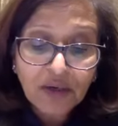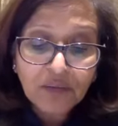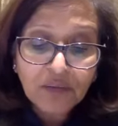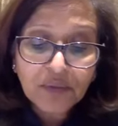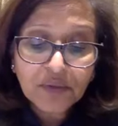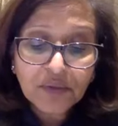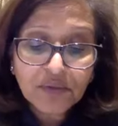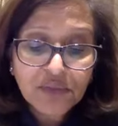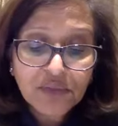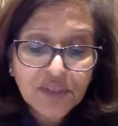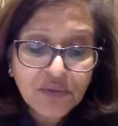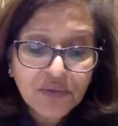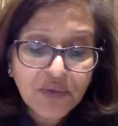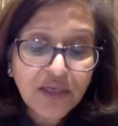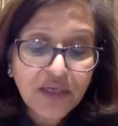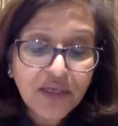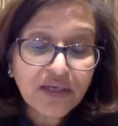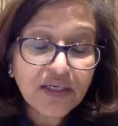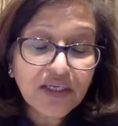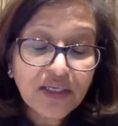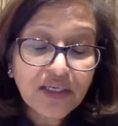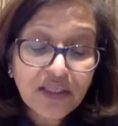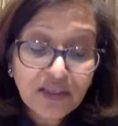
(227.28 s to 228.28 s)
Prabhuji, we are
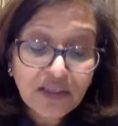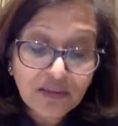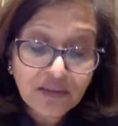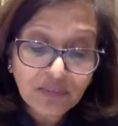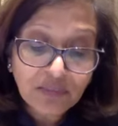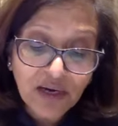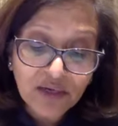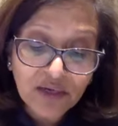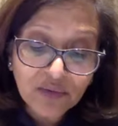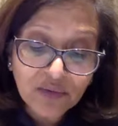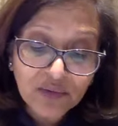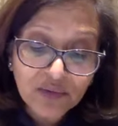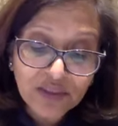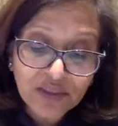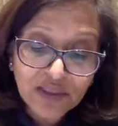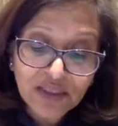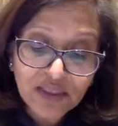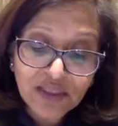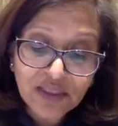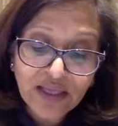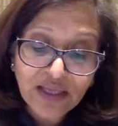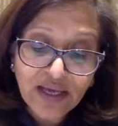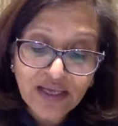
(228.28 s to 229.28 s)
reading the Bhagavad
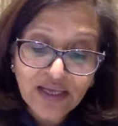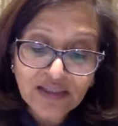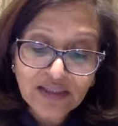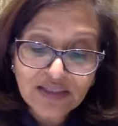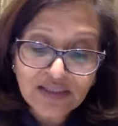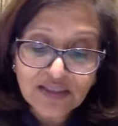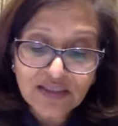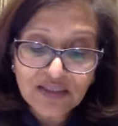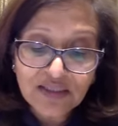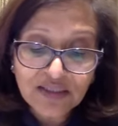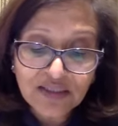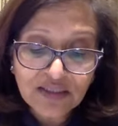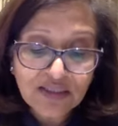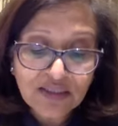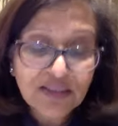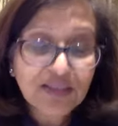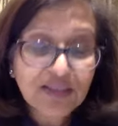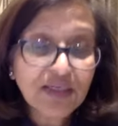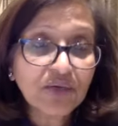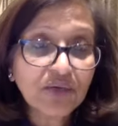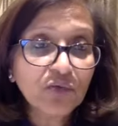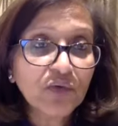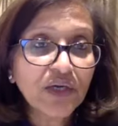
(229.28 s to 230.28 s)
Gita as it is,
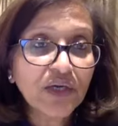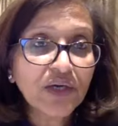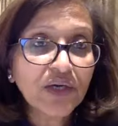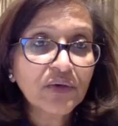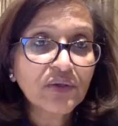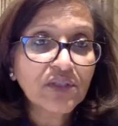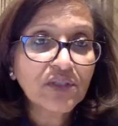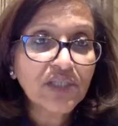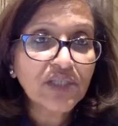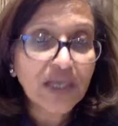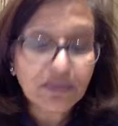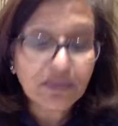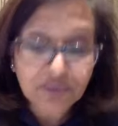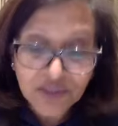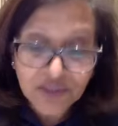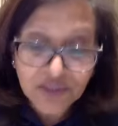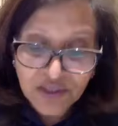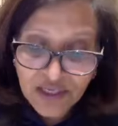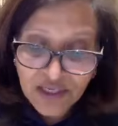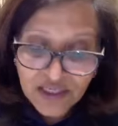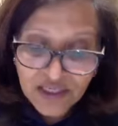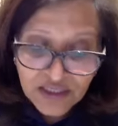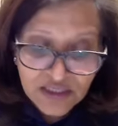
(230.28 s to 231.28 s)
and we are on chapter
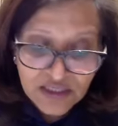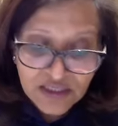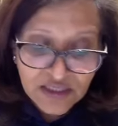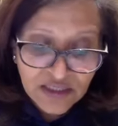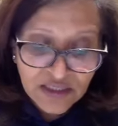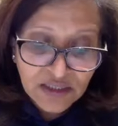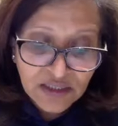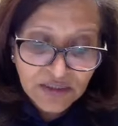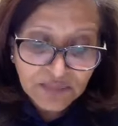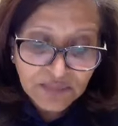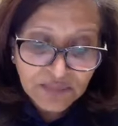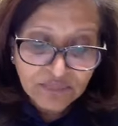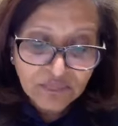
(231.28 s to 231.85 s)
18.